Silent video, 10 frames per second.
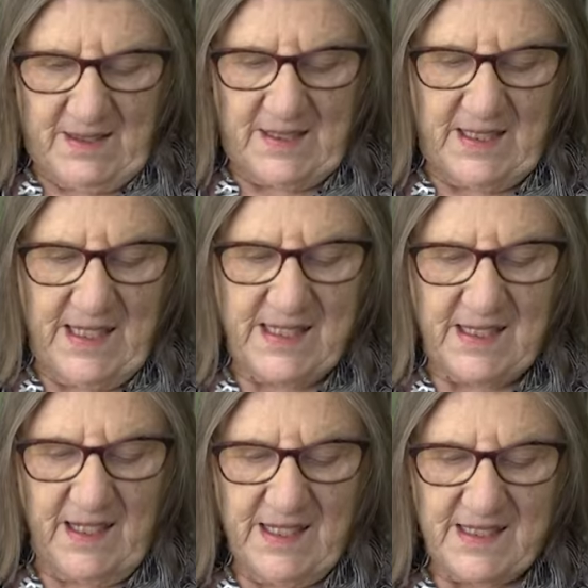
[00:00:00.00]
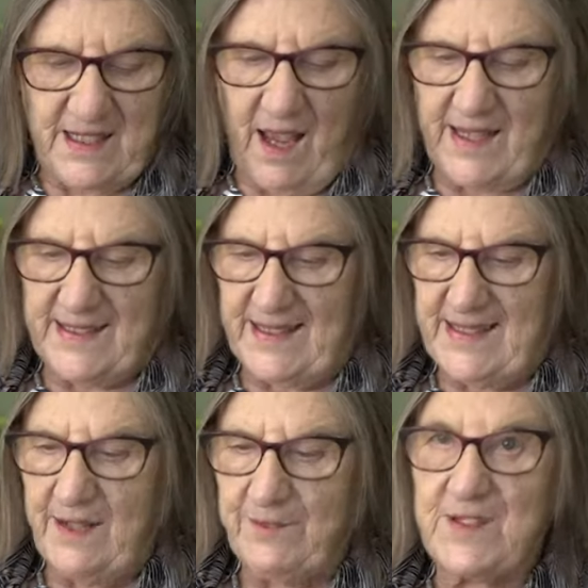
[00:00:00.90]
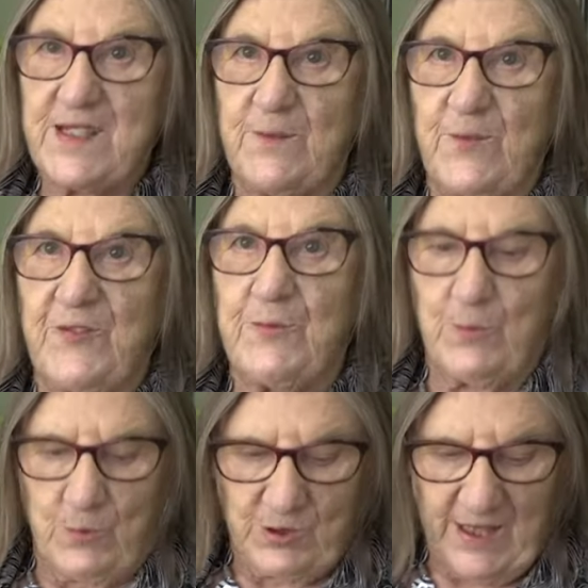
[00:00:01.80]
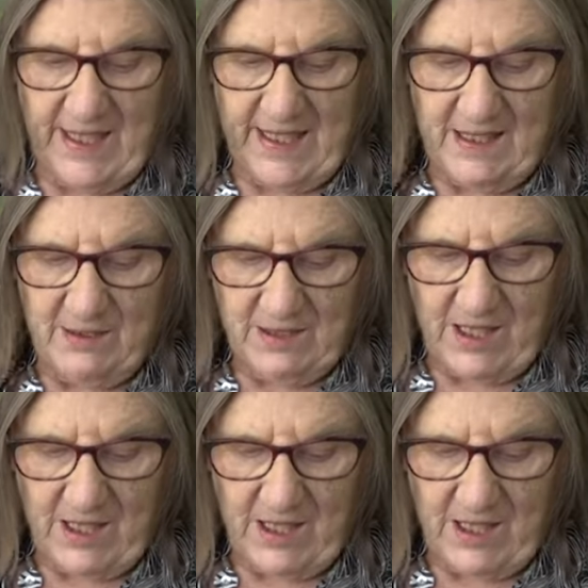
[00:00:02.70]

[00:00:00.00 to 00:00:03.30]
The knitter has kindly left some wool here,